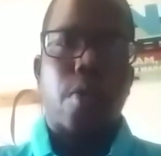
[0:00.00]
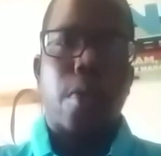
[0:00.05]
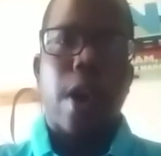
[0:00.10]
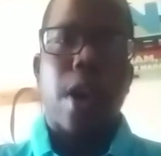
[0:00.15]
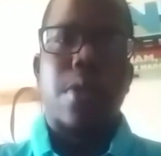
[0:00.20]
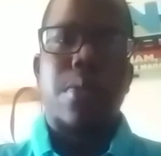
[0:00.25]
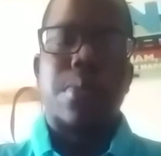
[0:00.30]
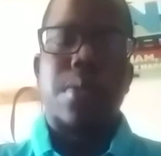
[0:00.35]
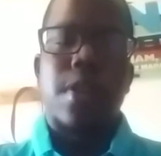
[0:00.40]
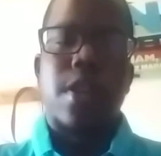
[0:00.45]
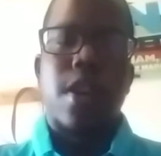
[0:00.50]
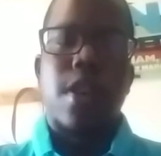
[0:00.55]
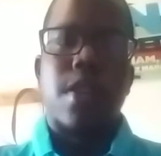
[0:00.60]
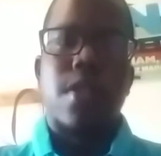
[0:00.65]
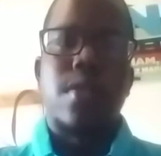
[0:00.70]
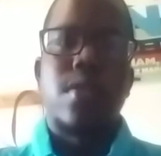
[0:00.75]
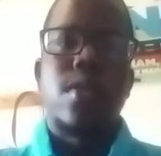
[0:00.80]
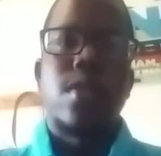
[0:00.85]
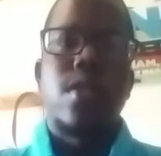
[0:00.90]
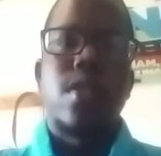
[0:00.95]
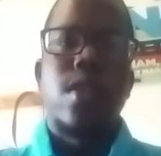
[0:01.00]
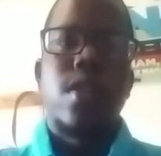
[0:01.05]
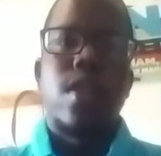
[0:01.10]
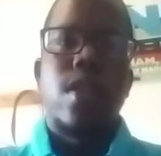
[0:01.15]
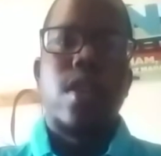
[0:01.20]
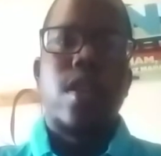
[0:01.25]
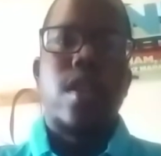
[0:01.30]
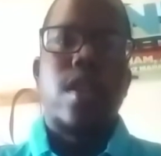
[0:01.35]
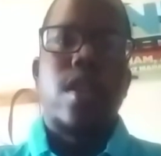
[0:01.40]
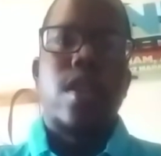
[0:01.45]
wealth, because
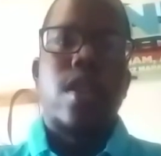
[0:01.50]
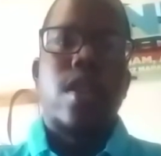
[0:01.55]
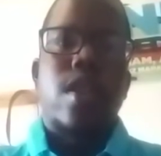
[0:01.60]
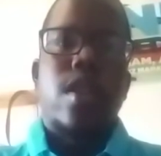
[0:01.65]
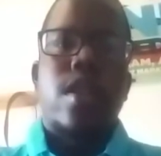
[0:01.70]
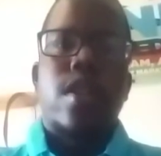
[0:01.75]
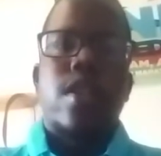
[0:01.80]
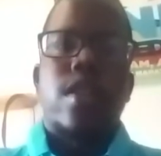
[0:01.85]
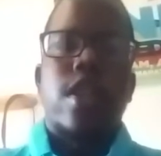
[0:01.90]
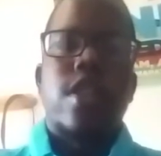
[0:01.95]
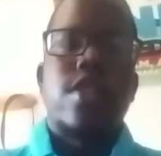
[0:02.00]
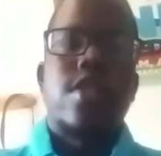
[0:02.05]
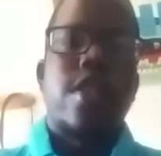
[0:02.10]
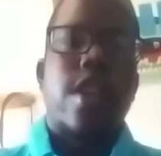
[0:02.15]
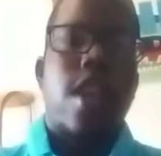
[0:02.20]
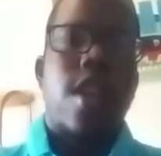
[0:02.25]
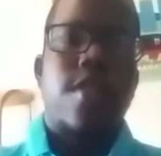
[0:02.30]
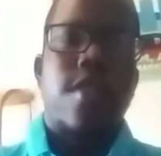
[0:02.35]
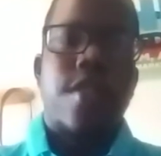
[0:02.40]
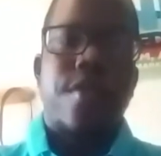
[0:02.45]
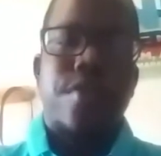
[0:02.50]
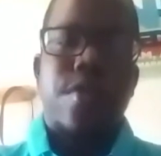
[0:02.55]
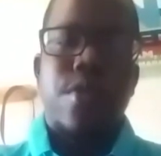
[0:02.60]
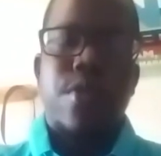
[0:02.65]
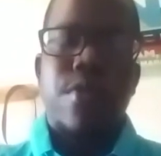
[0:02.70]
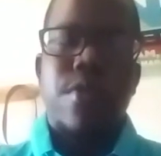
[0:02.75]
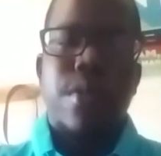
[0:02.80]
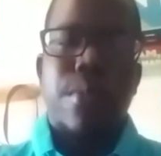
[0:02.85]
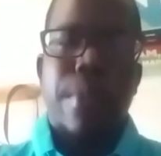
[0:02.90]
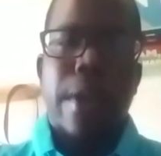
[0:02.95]
let's just say, even if
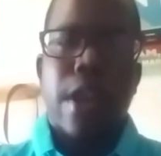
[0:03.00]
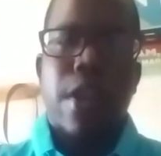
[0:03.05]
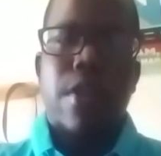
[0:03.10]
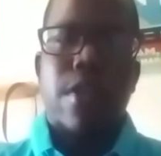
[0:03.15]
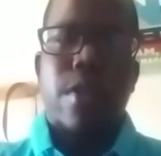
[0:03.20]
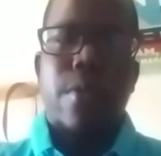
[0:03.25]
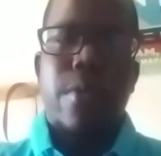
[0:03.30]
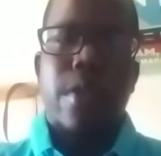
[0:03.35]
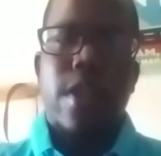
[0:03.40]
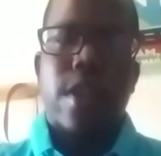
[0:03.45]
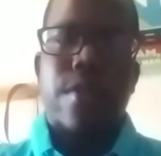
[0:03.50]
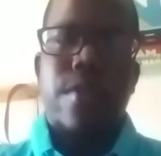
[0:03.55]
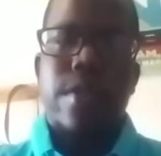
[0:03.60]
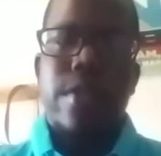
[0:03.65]
you, the parent or whatever,